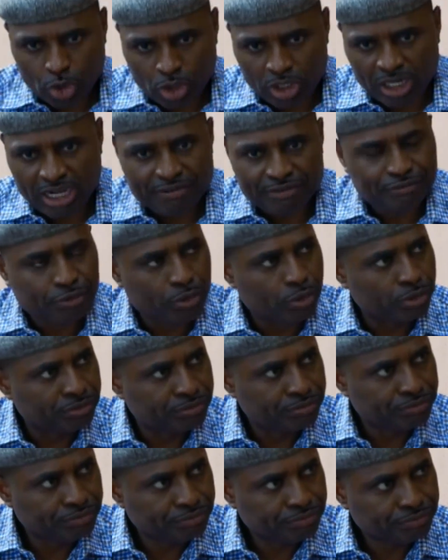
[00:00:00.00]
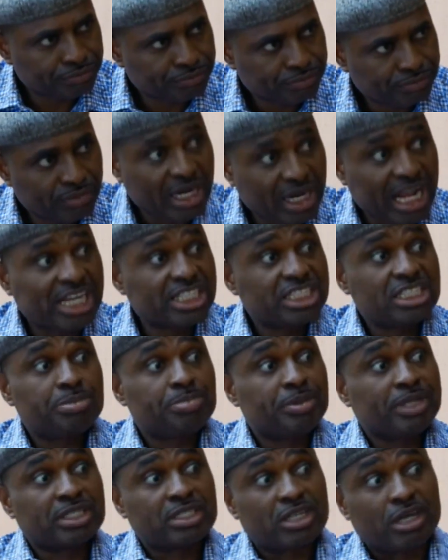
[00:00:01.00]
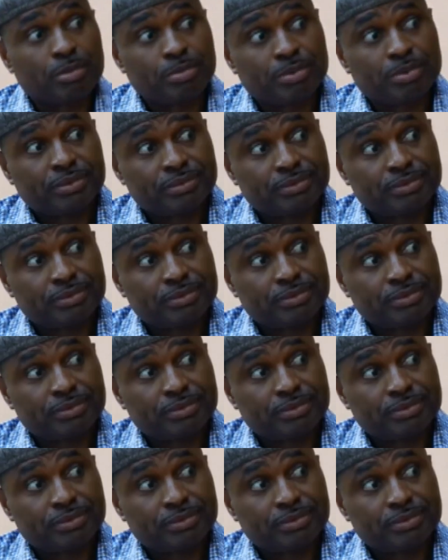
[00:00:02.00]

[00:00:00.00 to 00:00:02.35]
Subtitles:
on her phone, and she picked up.